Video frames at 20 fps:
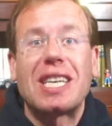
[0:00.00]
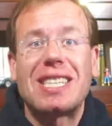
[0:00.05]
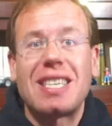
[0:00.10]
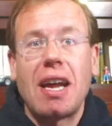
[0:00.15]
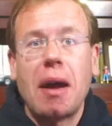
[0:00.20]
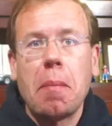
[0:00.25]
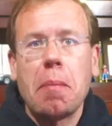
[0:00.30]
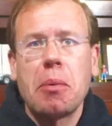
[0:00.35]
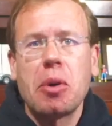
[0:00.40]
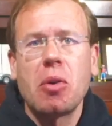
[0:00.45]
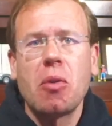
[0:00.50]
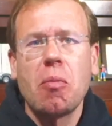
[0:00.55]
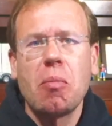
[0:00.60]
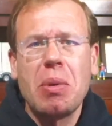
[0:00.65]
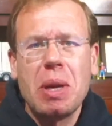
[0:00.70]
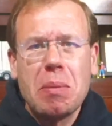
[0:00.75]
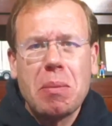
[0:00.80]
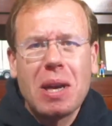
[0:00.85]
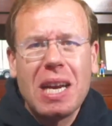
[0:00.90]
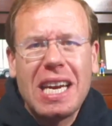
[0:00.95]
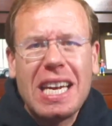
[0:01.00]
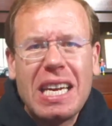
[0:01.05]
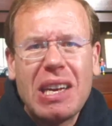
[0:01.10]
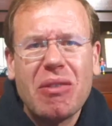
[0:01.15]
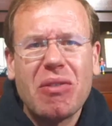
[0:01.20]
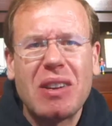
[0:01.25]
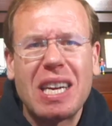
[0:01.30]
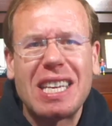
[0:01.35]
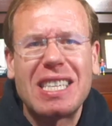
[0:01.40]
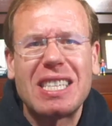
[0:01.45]
example, we
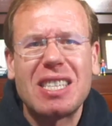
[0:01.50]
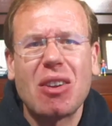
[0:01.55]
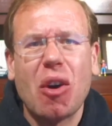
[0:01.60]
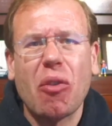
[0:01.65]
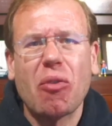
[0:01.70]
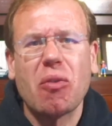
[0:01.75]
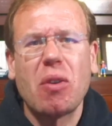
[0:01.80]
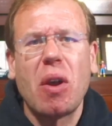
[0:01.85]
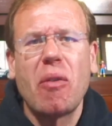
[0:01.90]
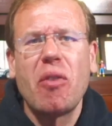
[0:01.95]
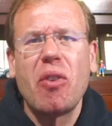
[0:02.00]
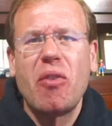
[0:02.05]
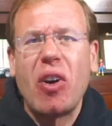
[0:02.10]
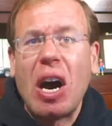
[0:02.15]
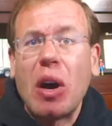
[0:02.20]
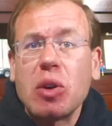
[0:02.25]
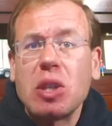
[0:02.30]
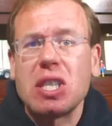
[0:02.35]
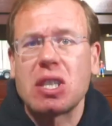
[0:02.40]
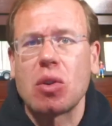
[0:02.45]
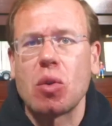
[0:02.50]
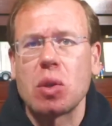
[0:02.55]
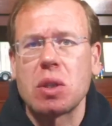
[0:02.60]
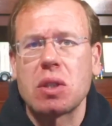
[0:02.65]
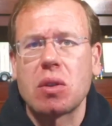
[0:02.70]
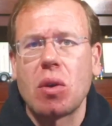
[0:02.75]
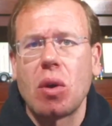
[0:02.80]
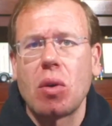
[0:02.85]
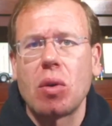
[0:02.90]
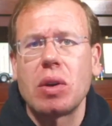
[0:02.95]
believe that software without
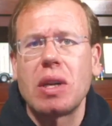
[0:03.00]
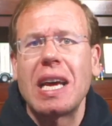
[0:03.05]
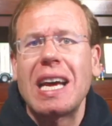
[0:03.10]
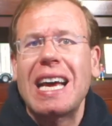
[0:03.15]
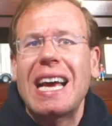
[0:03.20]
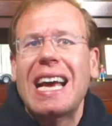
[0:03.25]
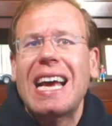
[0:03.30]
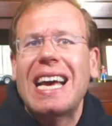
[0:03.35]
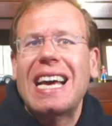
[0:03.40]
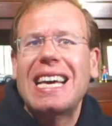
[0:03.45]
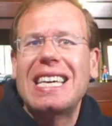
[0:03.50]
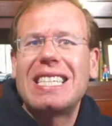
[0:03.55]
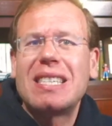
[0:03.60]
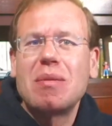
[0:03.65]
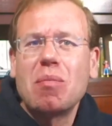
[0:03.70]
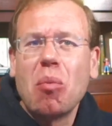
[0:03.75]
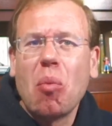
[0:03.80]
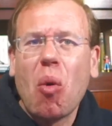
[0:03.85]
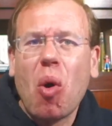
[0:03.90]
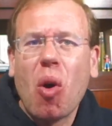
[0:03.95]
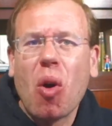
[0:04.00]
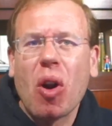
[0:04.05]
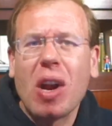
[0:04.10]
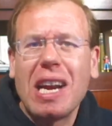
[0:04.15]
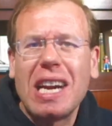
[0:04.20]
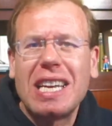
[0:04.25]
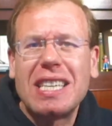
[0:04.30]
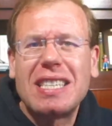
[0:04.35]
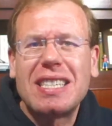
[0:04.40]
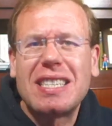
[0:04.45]
source code is more or
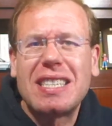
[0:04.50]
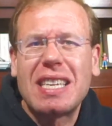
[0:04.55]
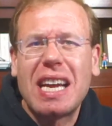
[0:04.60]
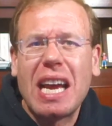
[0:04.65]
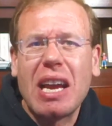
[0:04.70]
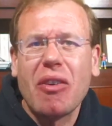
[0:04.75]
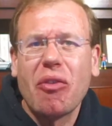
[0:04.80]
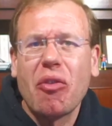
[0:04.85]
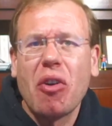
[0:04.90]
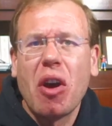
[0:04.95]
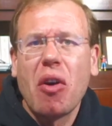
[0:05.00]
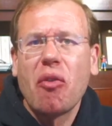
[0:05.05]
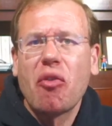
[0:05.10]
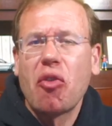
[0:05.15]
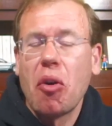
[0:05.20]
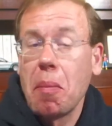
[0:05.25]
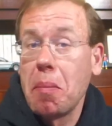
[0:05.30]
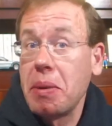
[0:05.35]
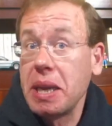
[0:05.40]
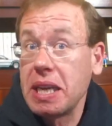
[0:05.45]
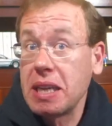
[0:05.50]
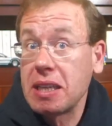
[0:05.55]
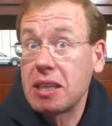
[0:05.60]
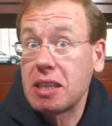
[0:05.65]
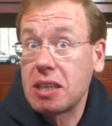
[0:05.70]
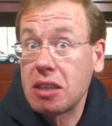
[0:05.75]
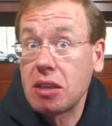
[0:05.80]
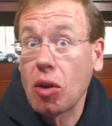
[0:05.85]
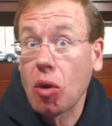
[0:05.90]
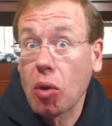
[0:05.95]
less safe from being
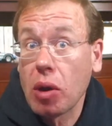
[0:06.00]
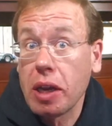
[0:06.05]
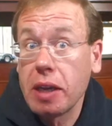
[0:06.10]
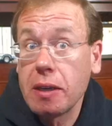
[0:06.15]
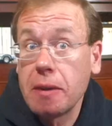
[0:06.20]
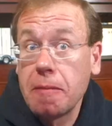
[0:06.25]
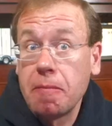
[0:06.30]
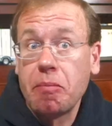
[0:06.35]
stolen.